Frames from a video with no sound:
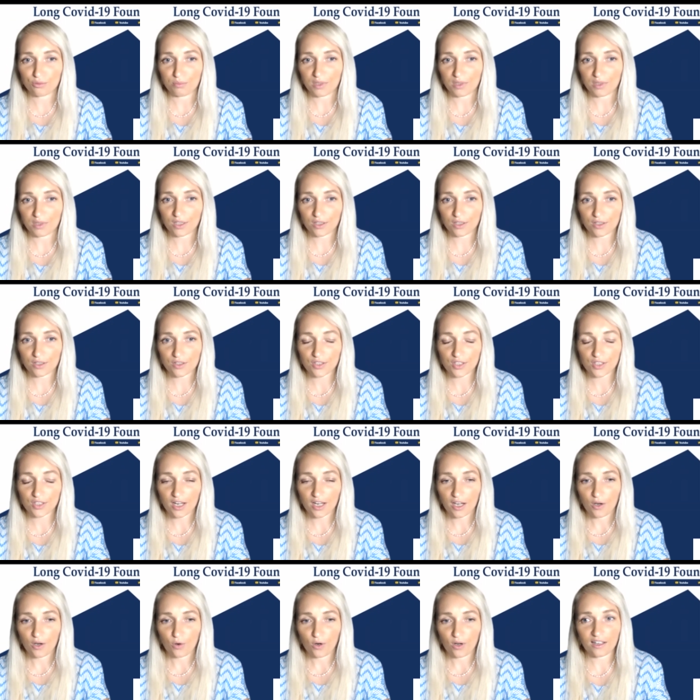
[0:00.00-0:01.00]
Because
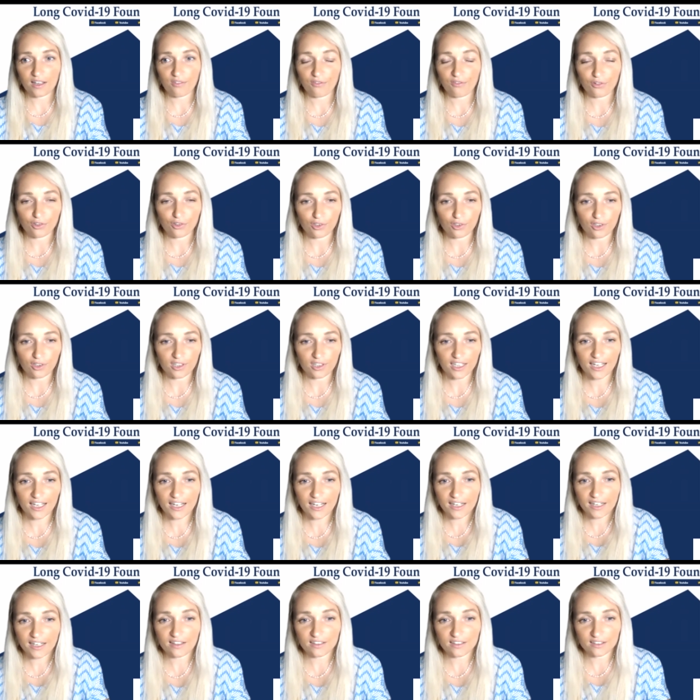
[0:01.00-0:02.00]
for
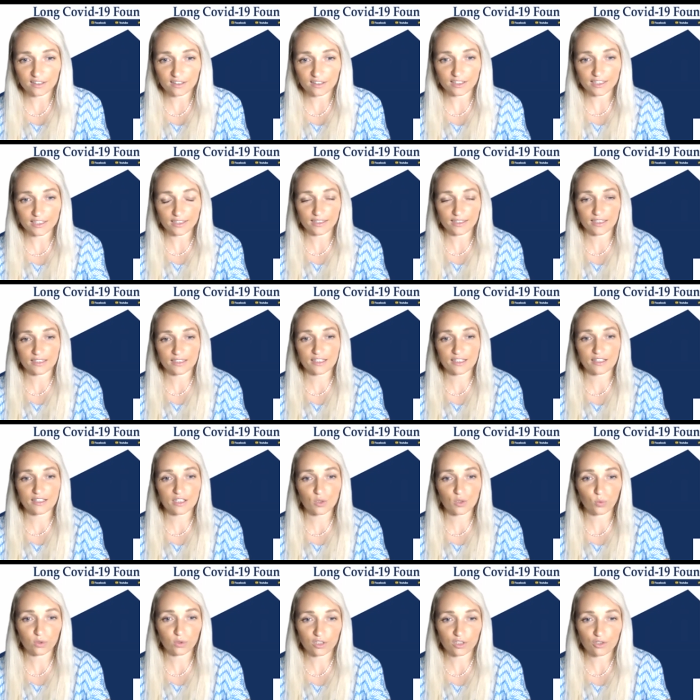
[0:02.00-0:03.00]
any other
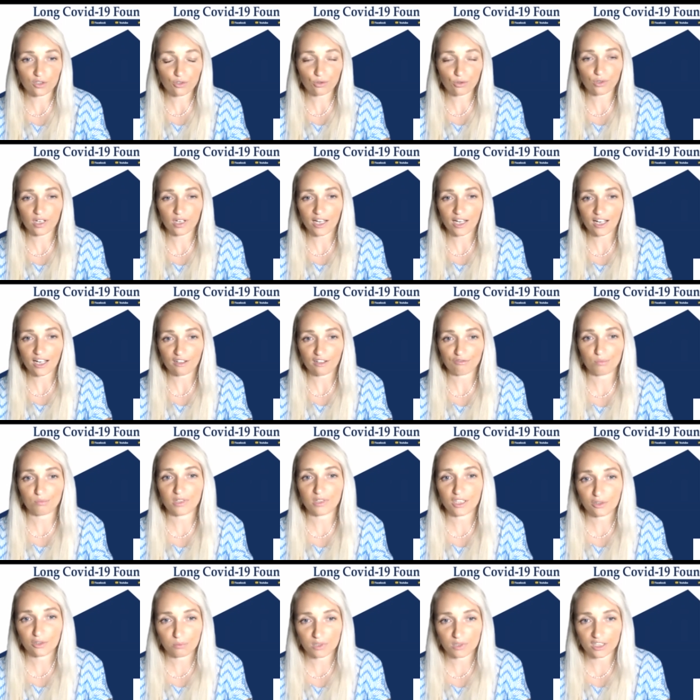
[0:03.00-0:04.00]
illnesses, we do have
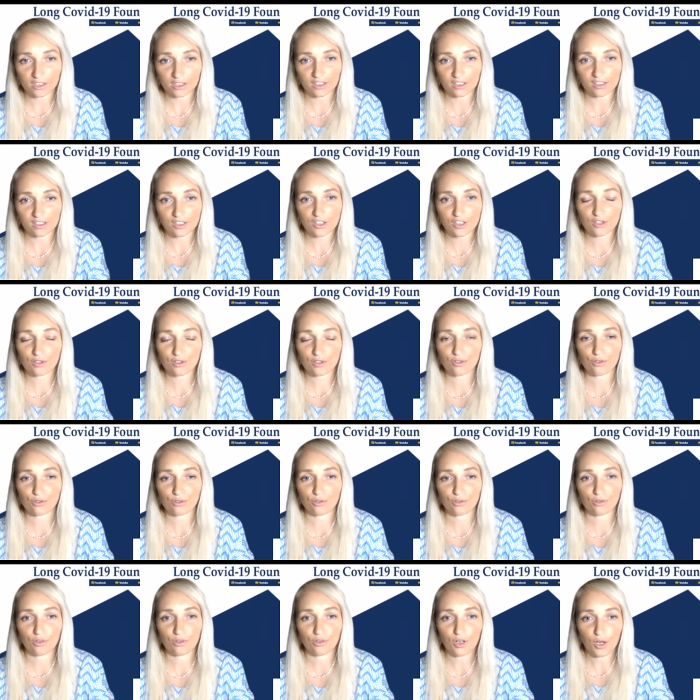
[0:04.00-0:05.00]
biomarkers
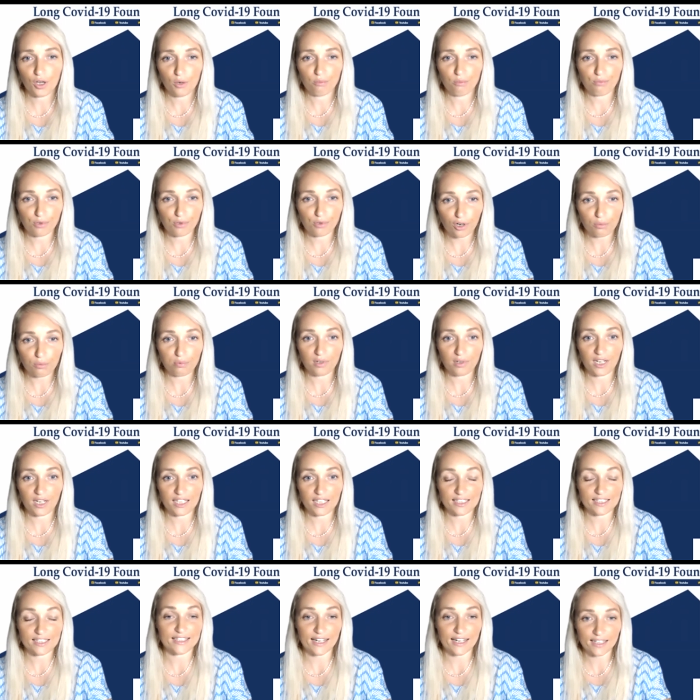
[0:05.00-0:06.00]
to
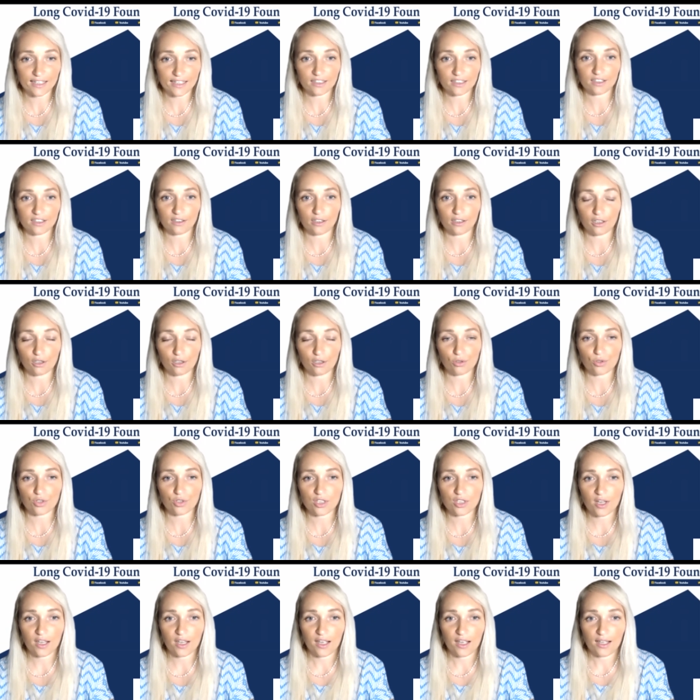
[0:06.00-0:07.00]
properly
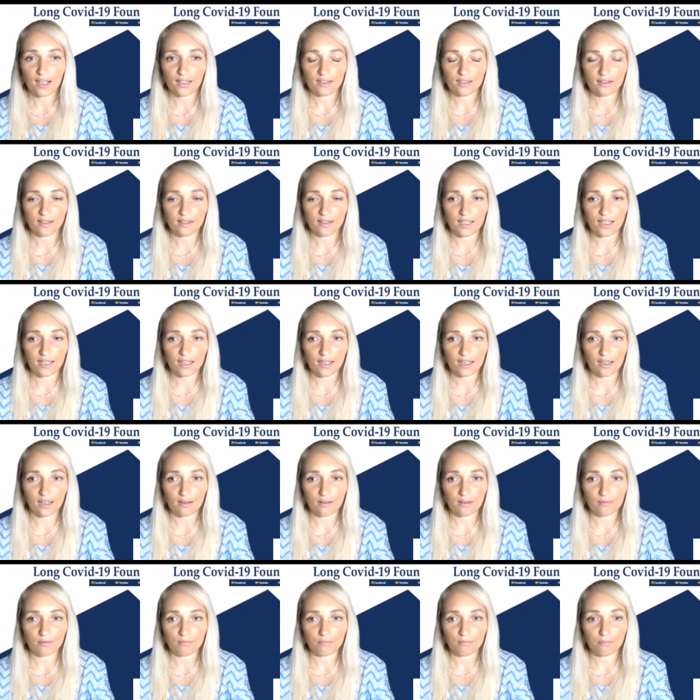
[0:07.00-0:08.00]
diagnose
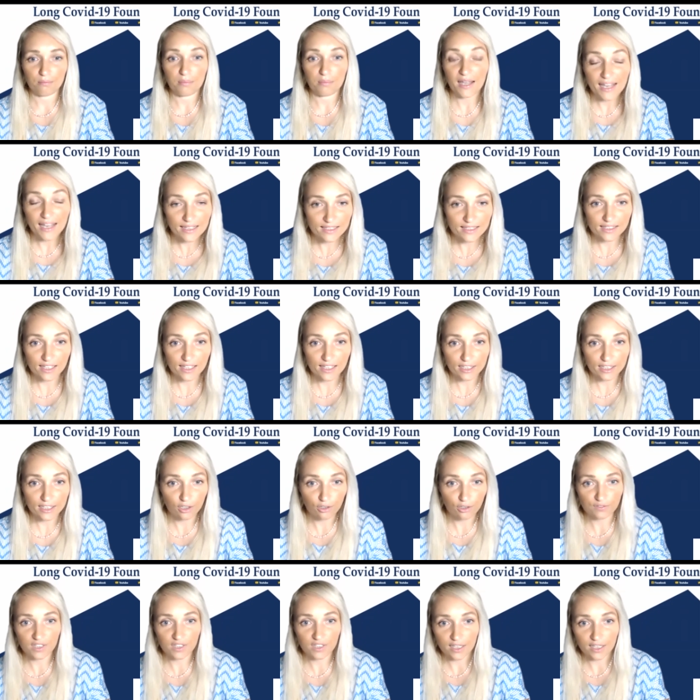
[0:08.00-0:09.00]
the
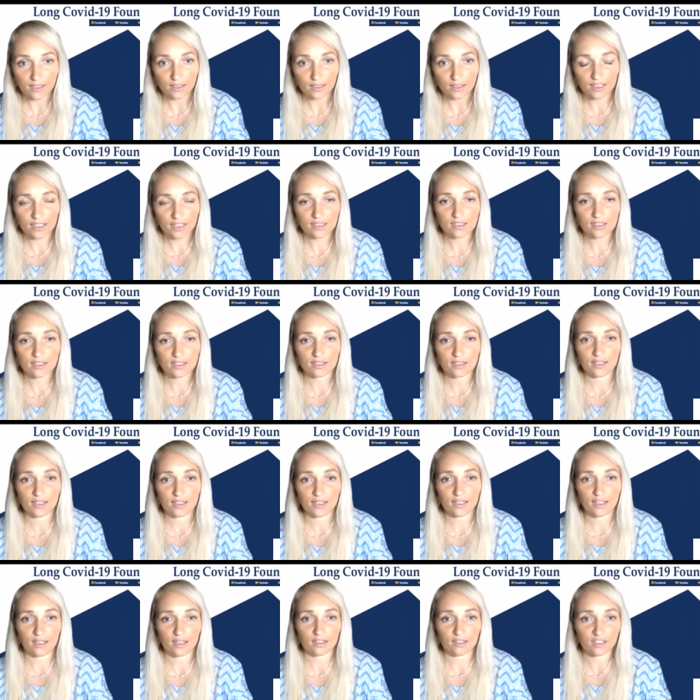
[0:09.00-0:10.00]
baseline of the illness,
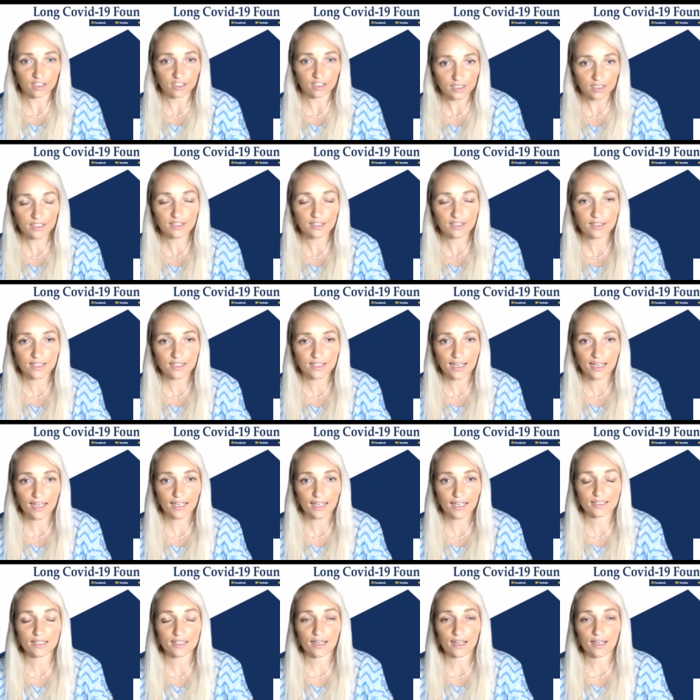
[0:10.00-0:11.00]
the current
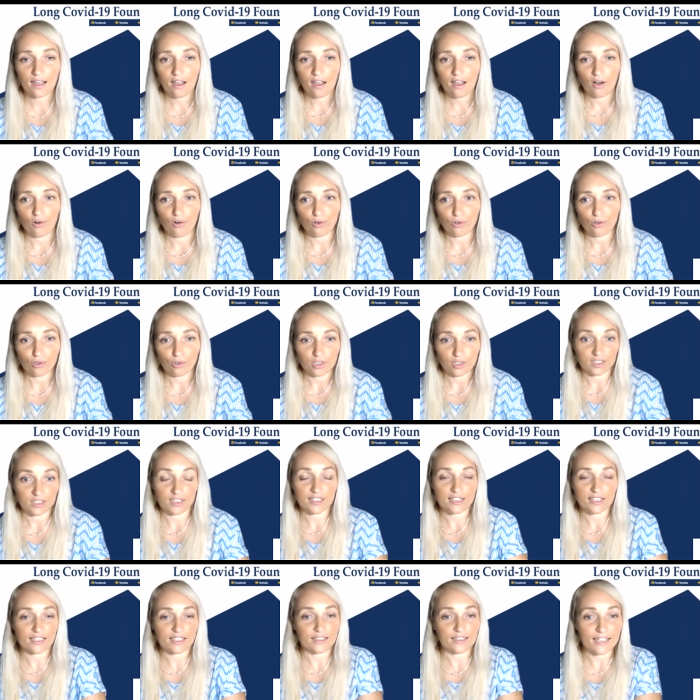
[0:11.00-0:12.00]
state, or
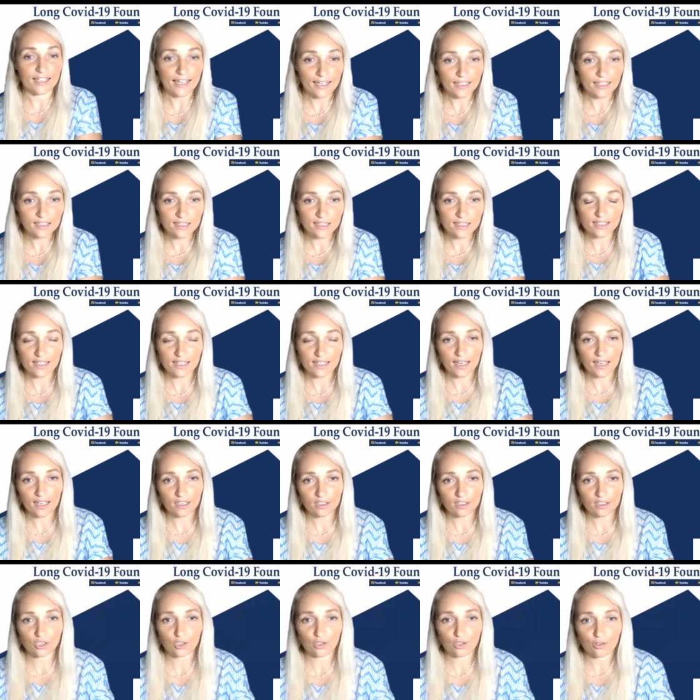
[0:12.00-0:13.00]
it's a late
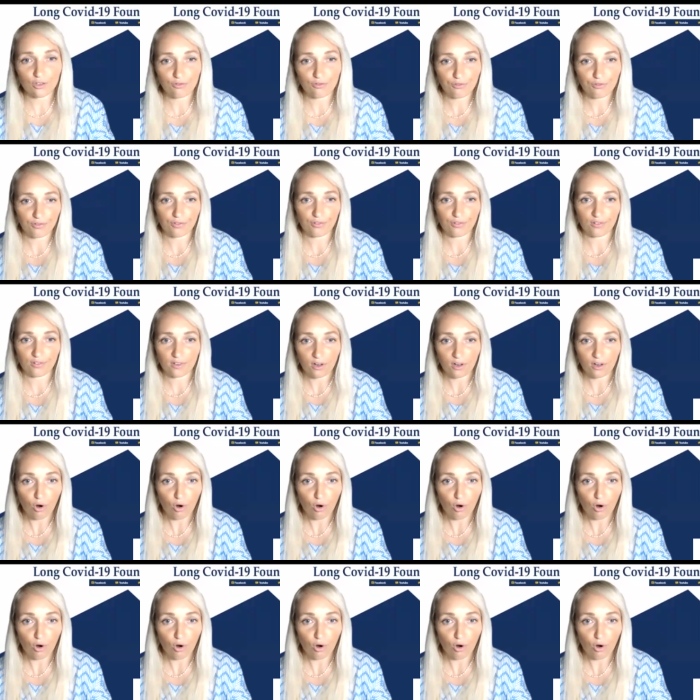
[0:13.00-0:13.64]
stage of